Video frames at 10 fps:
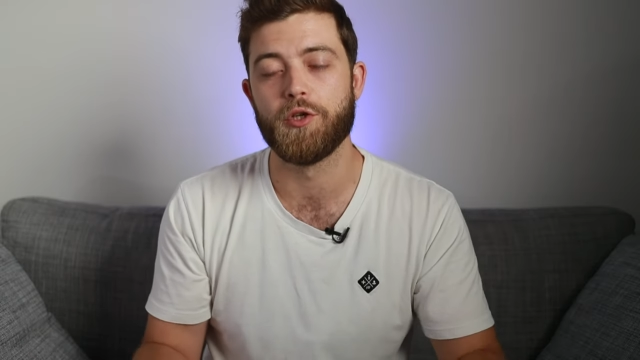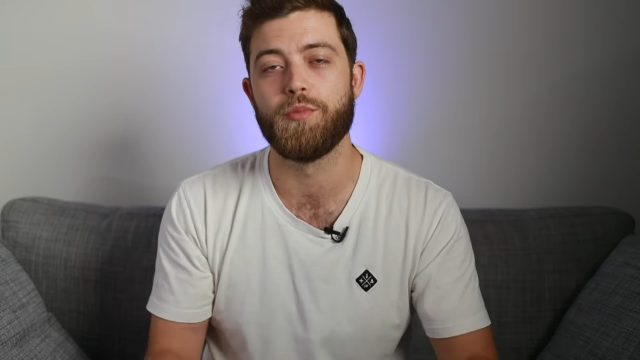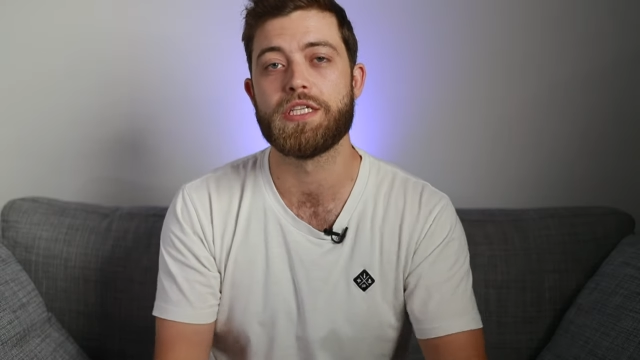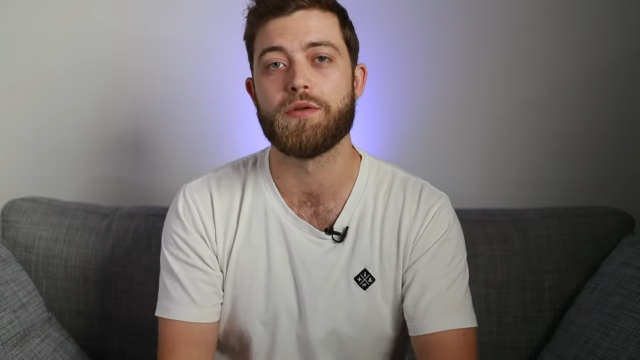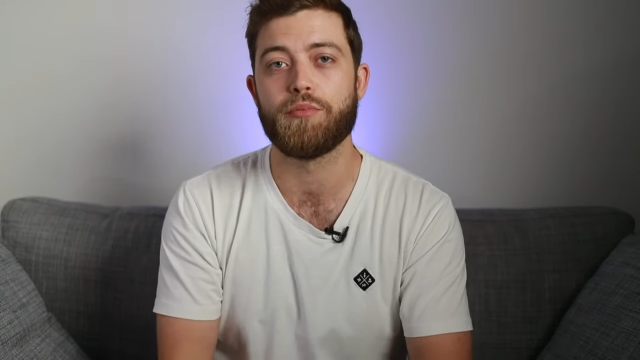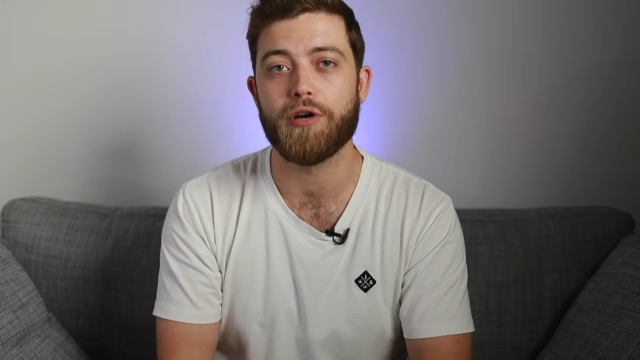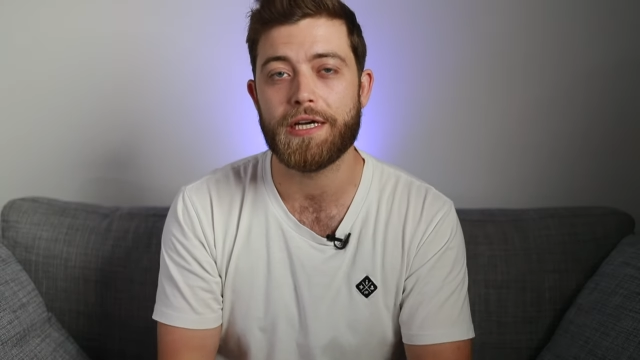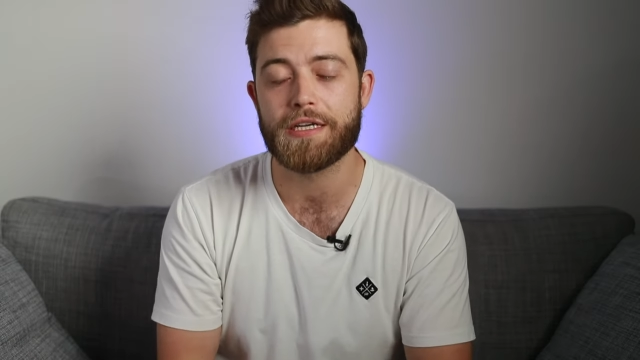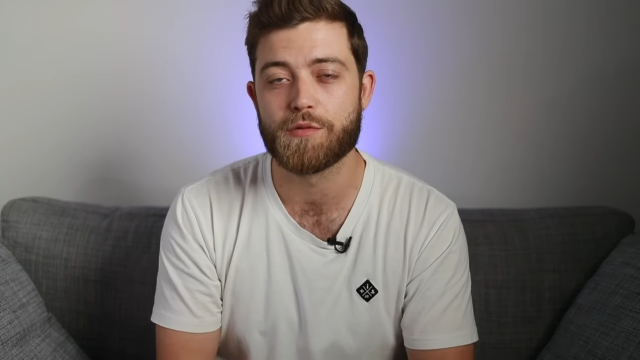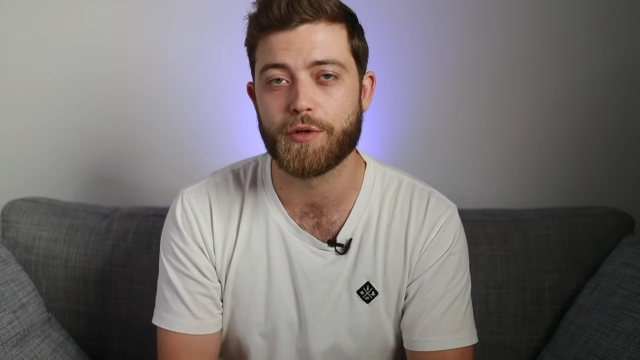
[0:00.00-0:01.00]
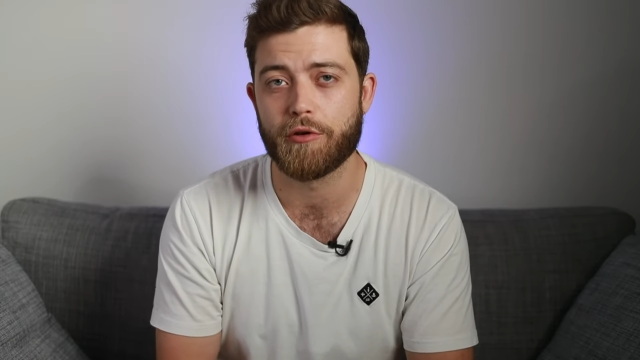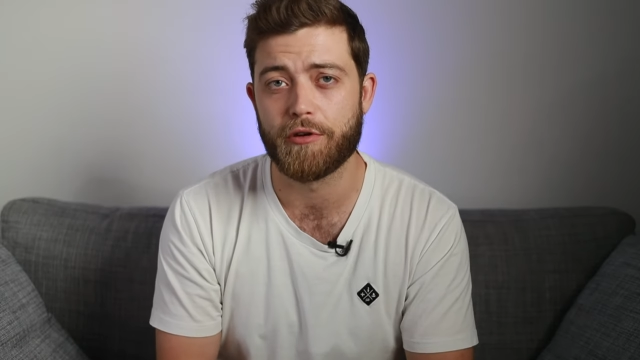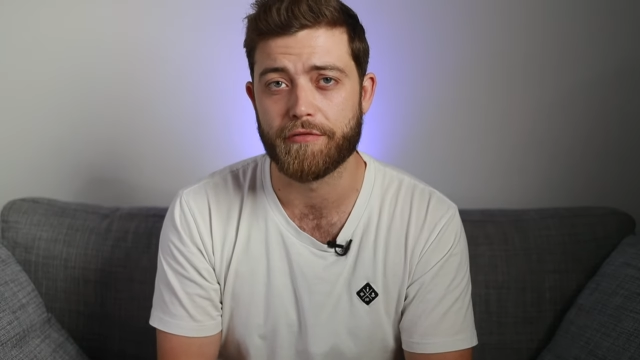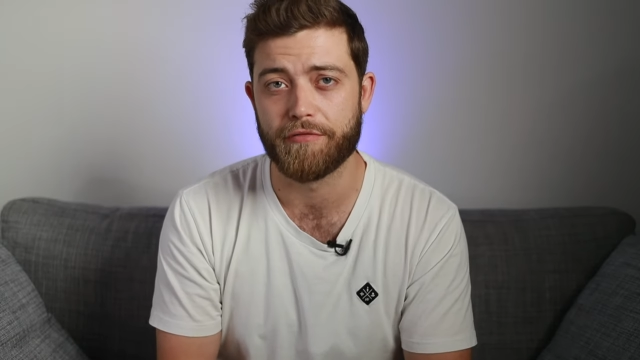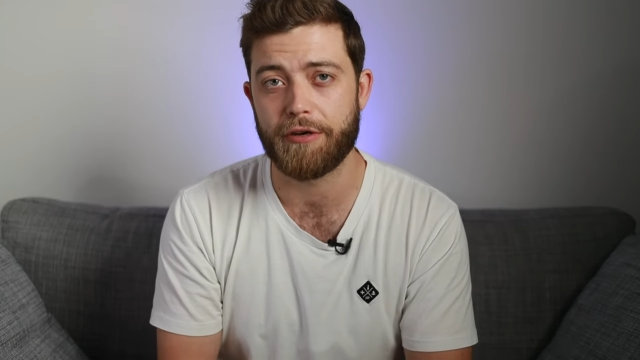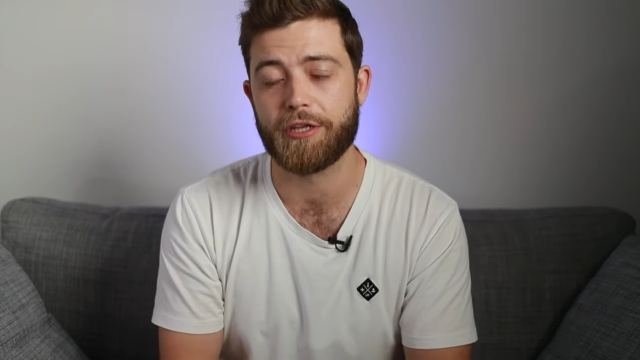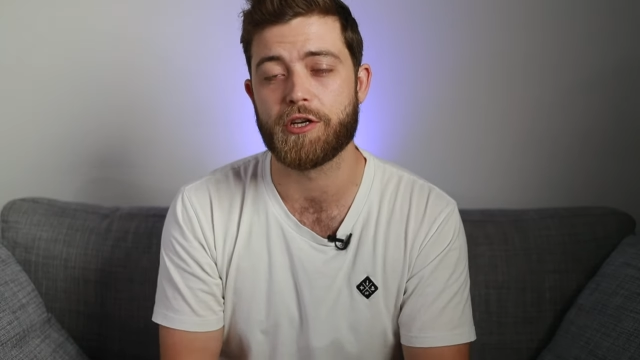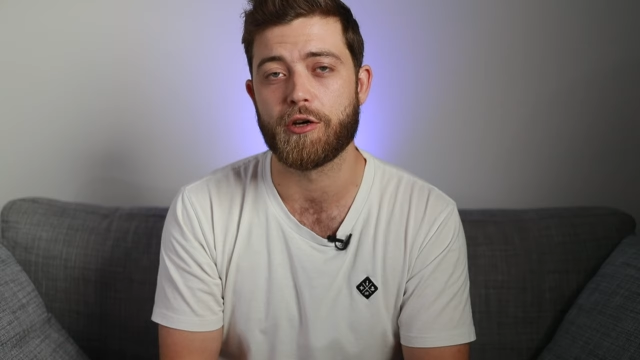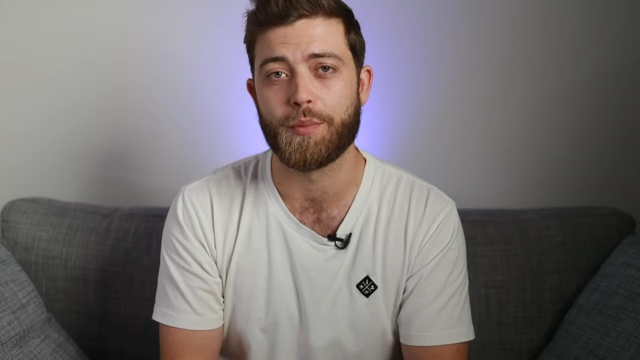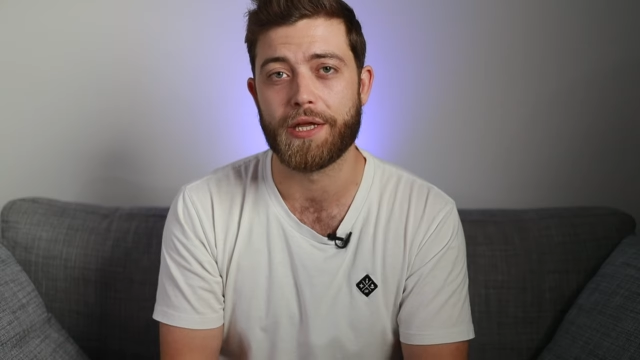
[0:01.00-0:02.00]
You'd be surprised when you're in a very
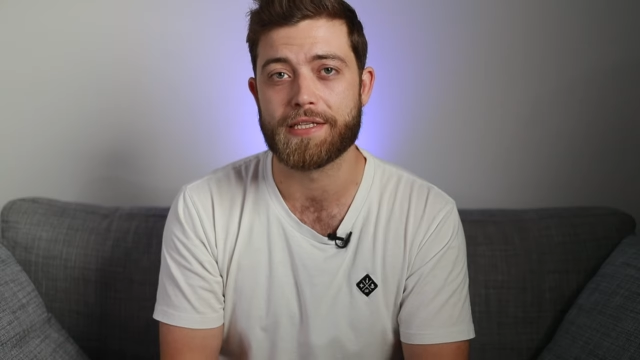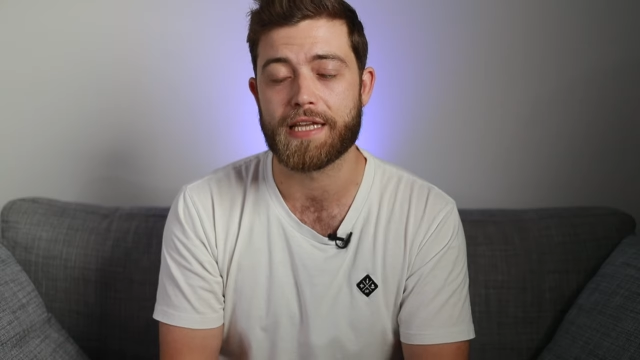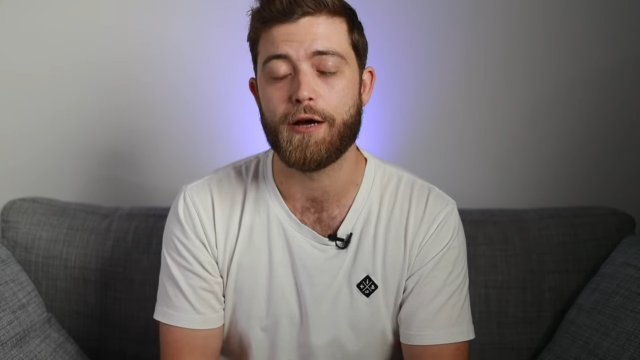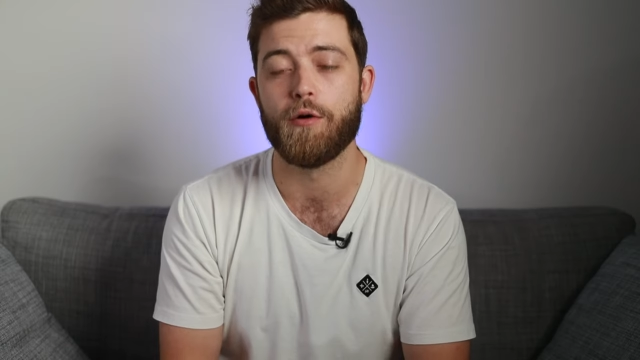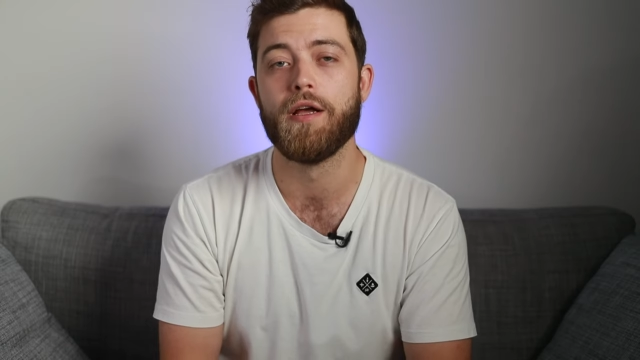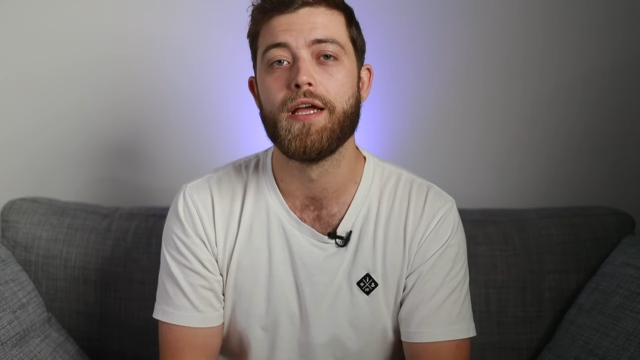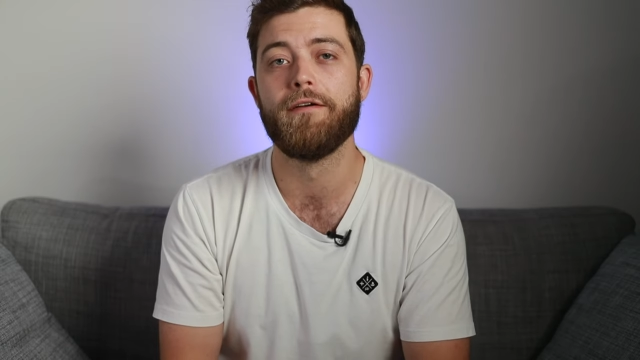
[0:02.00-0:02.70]
dark place how